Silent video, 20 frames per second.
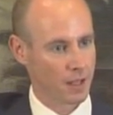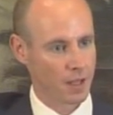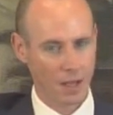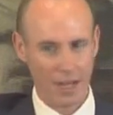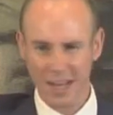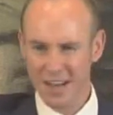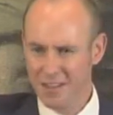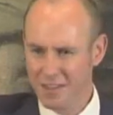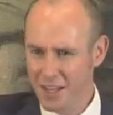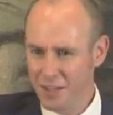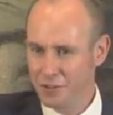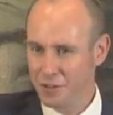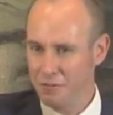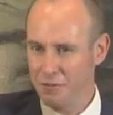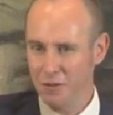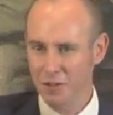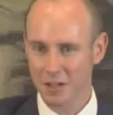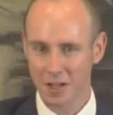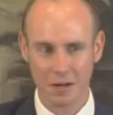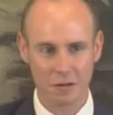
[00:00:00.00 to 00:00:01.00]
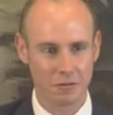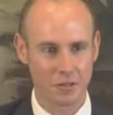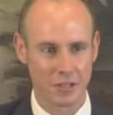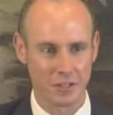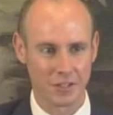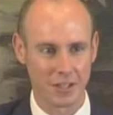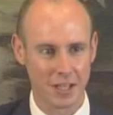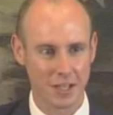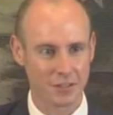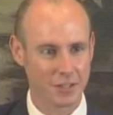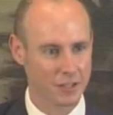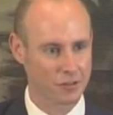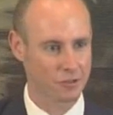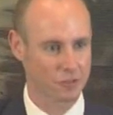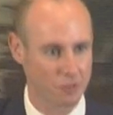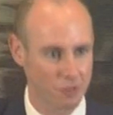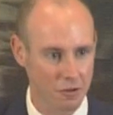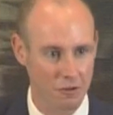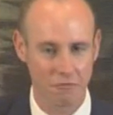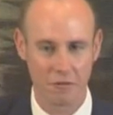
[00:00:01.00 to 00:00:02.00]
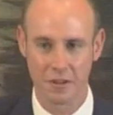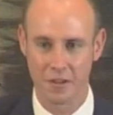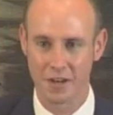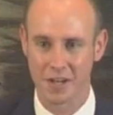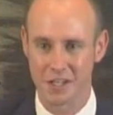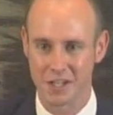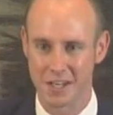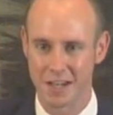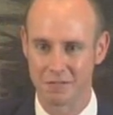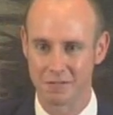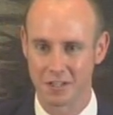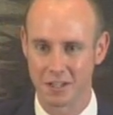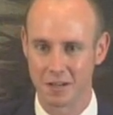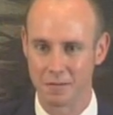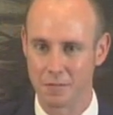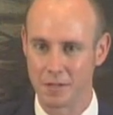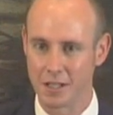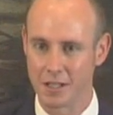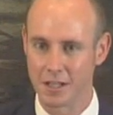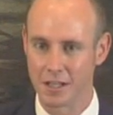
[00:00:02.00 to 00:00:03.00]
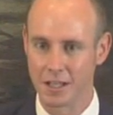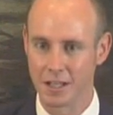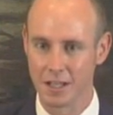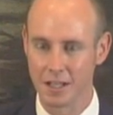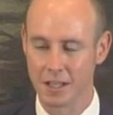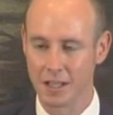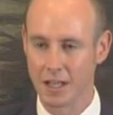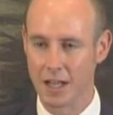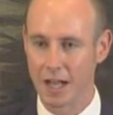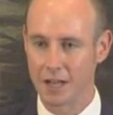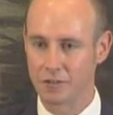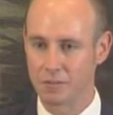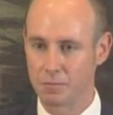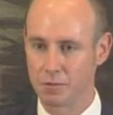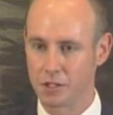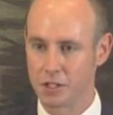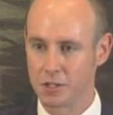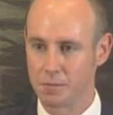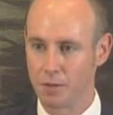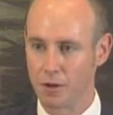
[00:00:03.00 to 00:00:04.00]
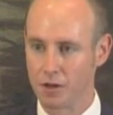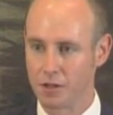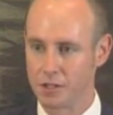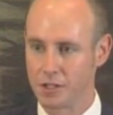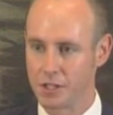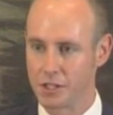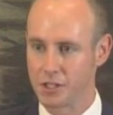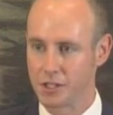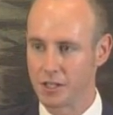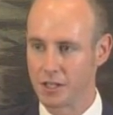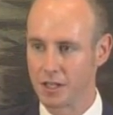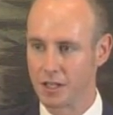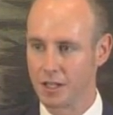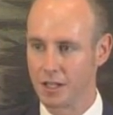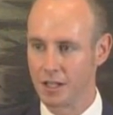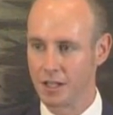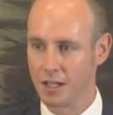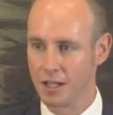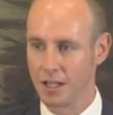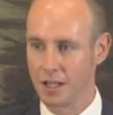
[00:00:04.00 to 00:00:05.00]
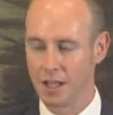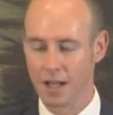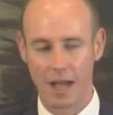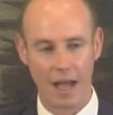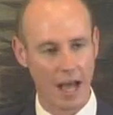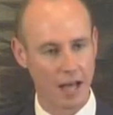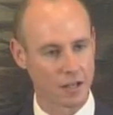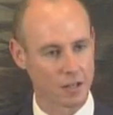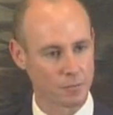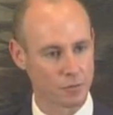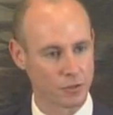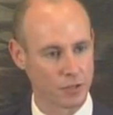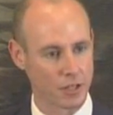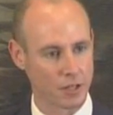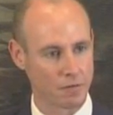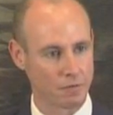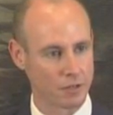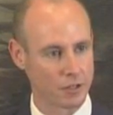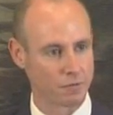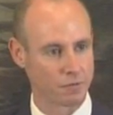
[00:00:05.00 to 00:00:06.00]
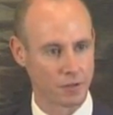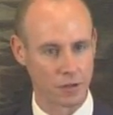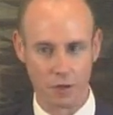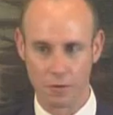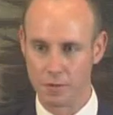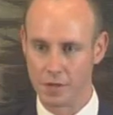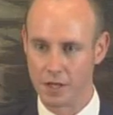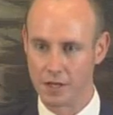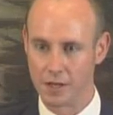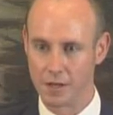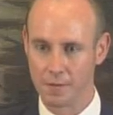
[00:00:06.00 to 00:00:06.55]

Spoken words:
In this of all countries, it's extraordinary that I should have to come here as a British politician and observe this phenomenon.